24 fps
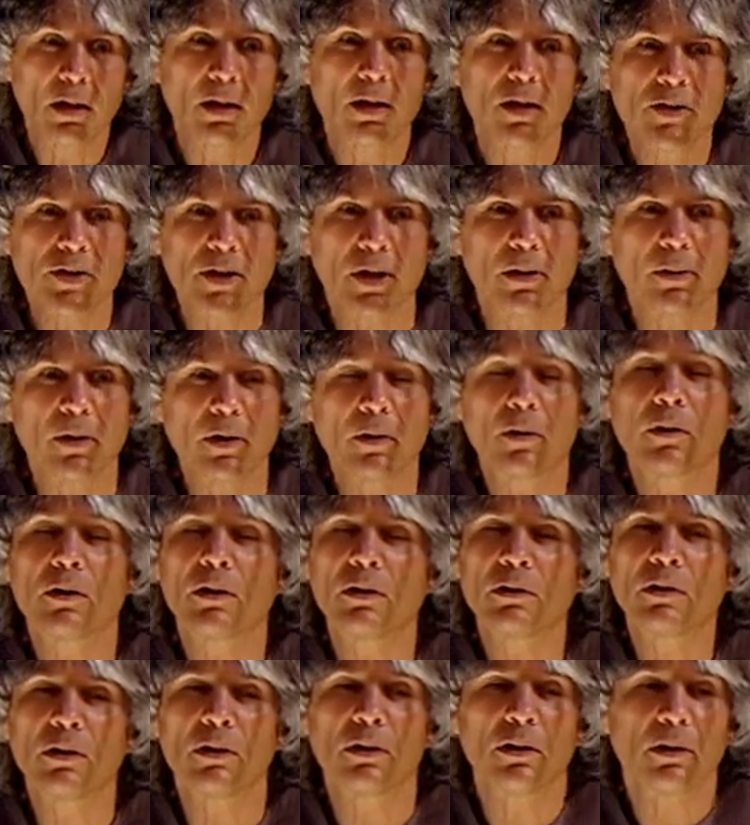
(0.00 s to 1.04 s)
So in order
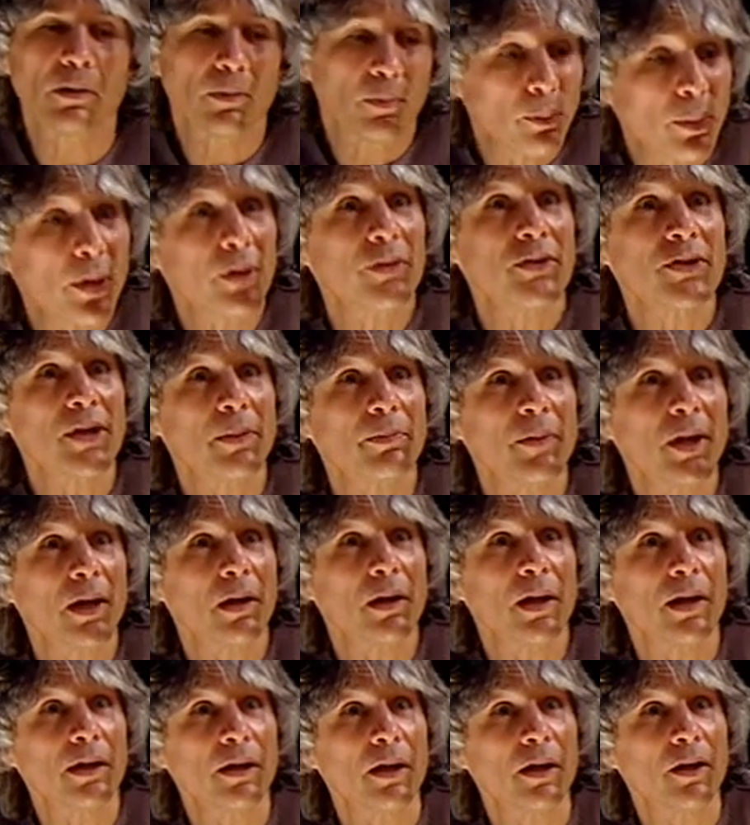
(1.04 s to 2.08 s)
to build something
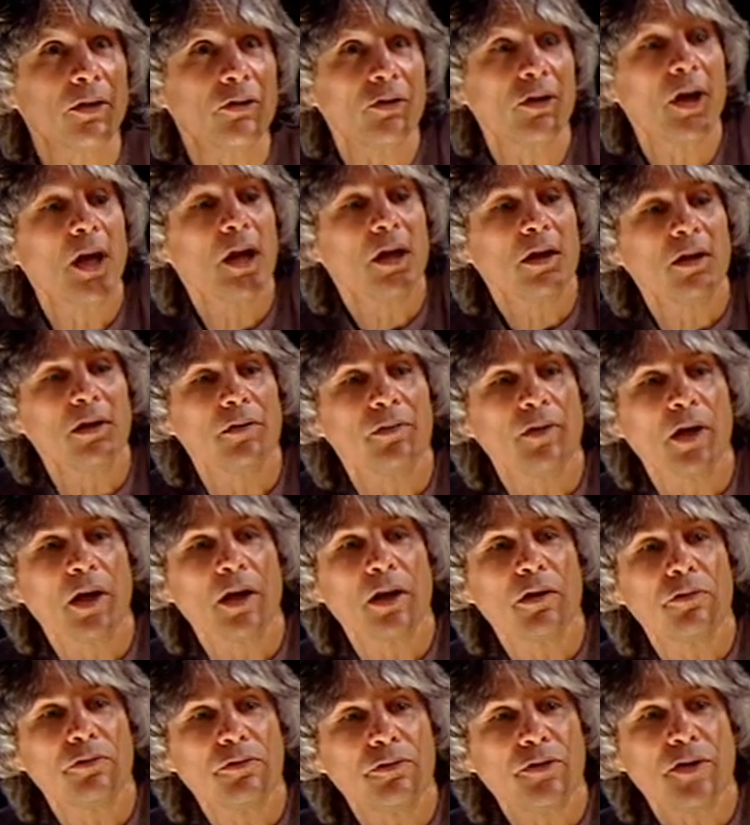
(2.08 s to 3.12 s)
like this, you've got to
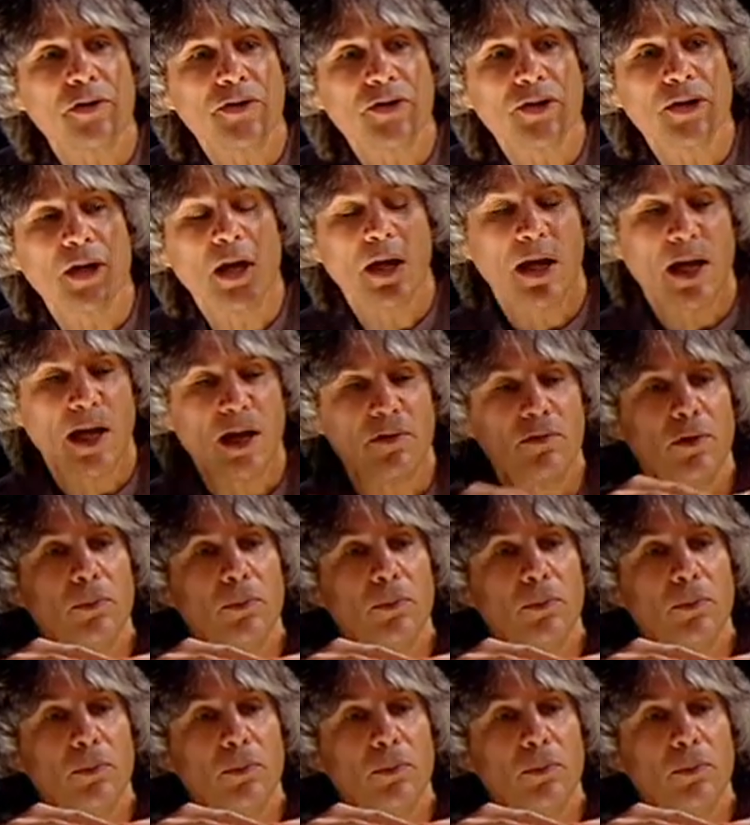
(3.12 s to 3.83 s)
first have a